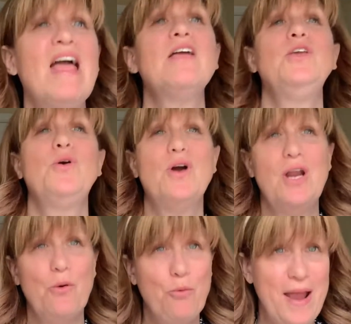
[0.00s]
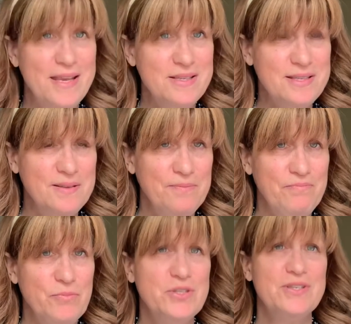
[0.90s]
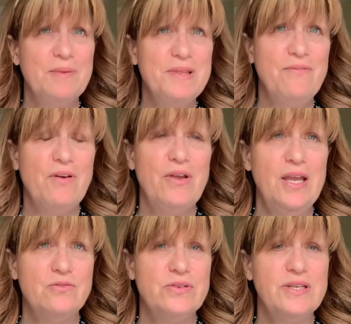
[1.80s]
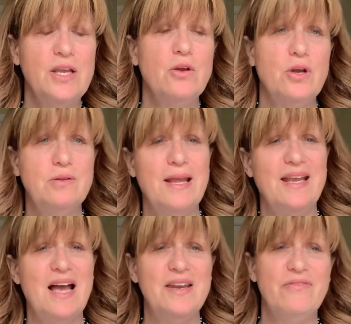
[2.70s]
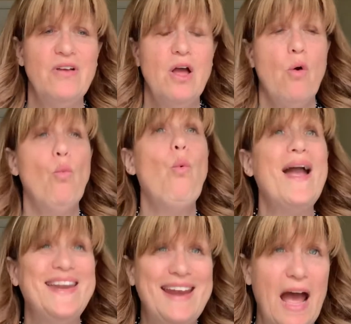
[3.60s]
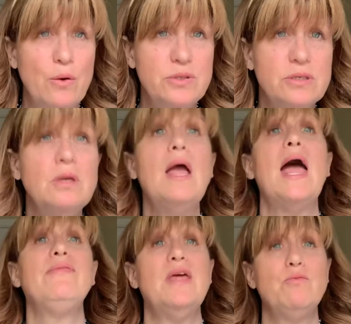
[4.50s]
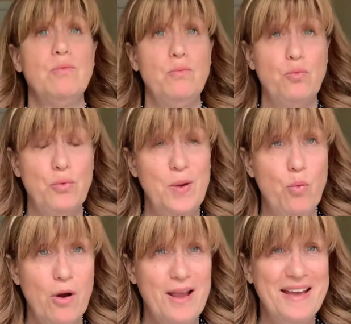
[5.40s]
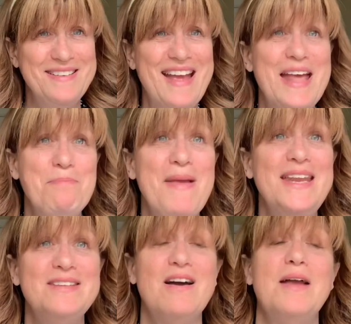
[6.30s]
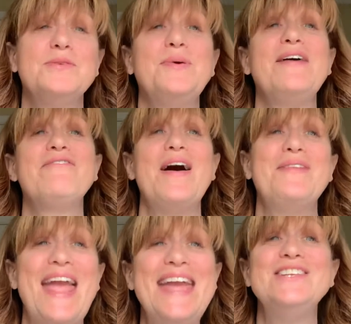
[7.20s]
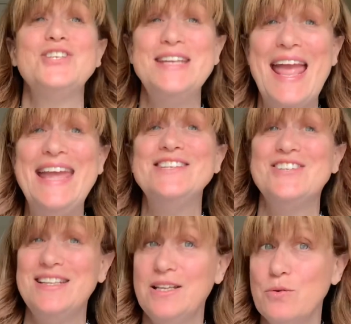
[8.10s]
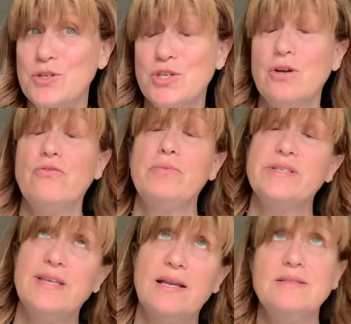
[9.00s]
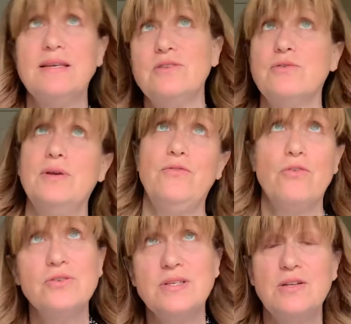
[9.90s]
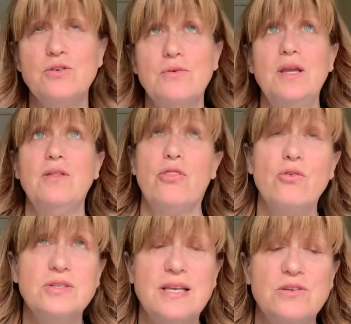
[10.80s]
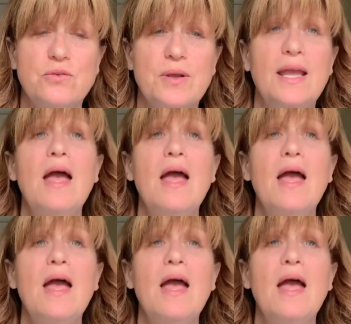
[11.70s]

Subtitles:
You could erase, which is something very interesting. You could kind of white it out and then rework it. And many times we have found ancient literature from the 2nd century, 1st century, 3rd century,